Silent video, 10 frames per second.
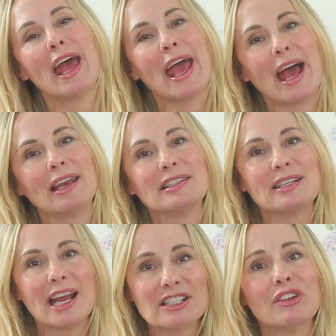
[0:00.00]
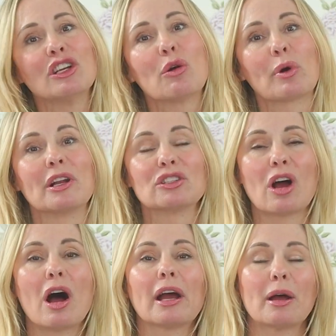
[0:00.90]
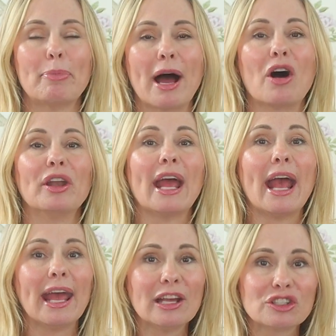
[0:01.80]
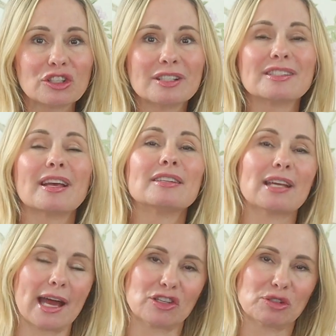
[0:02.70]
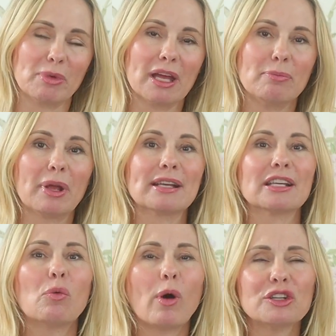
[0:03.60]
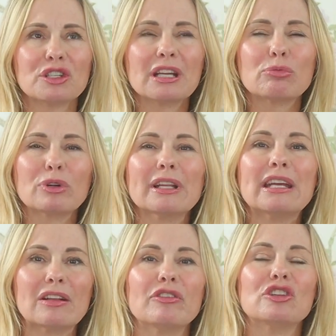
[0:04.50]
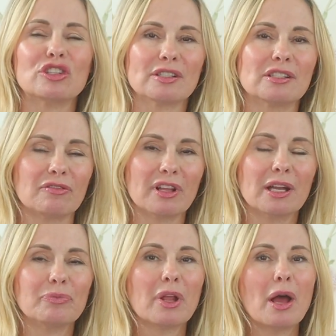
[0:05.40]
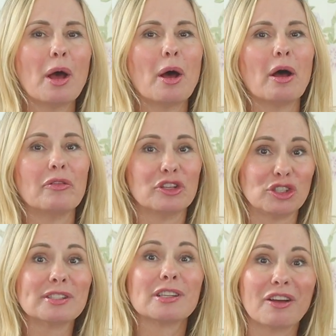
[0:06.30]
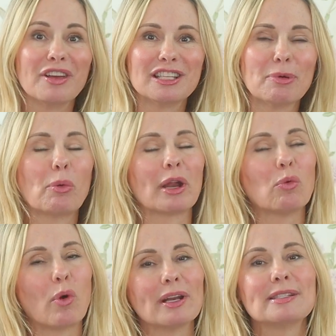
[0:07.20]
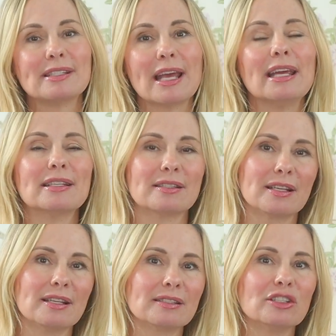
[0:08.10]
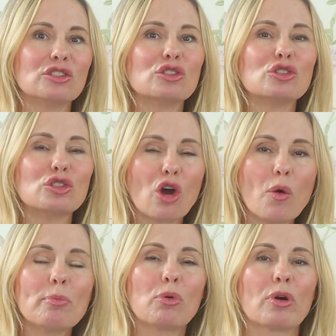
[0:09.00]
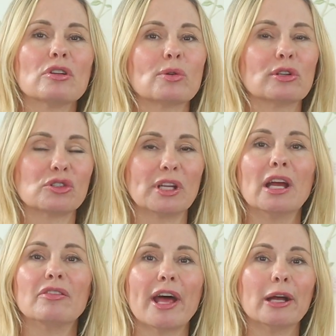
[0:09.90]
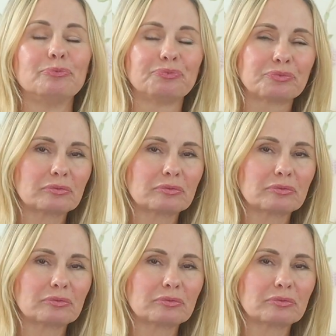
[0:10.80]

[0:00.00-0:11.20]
And in today's video, we're going to talk about anxious attachment because I want you to really get the gist of it. But what I want to say is this: it's so important to understand that